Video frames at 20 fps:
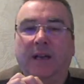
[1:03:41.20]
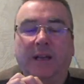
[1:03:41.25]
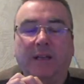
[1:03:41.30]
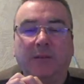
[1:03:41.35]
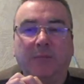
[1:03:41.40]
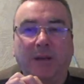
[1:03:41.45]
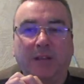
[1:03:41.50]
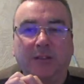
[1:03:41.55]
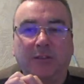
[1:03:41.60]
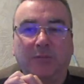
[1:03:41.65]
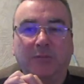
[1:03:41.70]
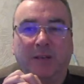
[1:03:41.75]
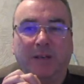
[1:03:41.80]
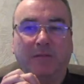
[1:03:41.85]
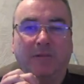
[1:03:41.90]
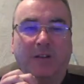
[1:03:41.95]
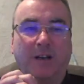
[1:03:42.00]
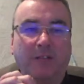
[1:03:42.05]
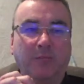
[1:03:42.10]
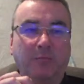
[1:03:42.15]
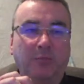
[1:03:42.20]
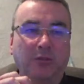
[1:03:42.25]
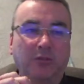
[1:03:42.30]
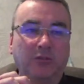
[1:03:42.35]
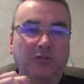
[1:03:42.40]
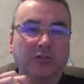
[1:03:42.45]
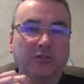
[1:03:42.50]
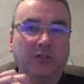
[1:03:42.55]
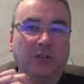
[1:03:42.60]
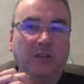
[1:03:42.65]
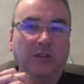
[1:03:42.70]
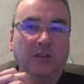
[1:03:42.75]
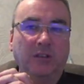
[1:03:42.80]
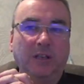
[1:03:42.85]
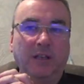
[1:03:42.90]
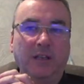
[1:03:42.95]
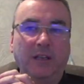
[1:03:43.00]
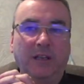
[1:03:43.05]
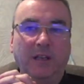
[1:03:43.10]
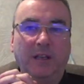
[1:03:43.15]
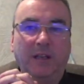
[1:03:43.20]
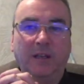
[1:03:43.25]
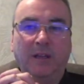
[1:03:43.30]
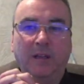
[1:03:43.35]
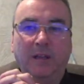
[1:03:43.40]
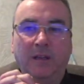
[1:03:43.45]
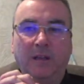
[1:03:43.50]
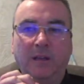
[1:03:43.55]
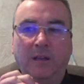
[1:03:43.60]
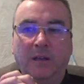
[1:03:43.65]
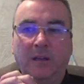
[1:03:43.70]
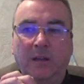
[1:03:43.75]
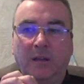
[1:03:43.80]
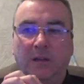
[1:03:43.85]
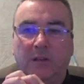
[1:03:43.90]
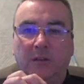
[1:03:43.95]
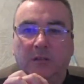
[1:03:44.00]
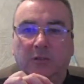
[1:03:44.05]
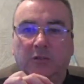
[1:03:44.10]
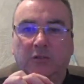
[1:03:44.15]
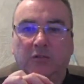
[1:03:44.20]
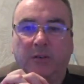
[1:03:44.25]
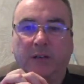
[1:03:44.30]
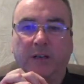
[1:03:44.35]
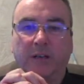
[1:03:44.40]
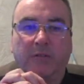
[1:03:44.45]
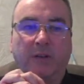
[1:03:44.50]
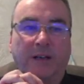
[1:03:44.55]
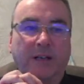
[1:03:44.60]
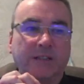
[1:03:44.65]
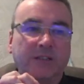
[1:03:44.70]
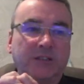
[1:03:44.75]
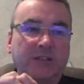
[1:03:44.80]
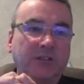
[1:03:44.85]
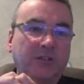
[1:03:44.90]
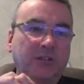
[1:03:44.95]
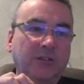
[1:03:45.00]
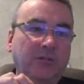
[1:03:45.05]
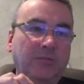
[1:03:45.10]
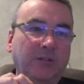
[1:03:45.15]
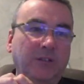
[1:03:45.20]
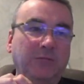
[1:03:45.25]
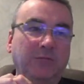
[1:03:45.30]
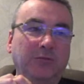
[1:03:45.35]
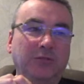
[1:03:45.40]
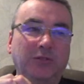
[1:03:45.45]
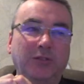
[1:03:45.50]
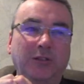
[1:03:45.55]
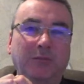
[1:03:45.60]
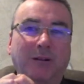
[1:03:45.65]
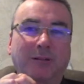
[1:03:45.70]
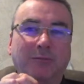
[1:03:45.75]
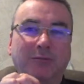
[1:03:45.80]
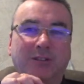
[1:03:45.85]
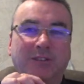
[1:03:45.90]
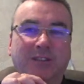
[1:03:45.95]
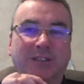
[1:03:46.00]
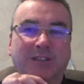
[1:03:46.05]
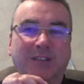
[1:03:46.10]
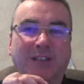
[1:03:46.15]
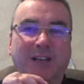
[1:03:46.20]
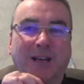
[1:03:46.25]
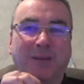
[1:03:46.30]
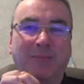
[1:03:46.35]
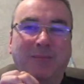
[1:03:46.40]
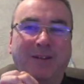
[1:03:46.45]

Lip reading: 25 plus on Trigger Ice, which was new out at the time.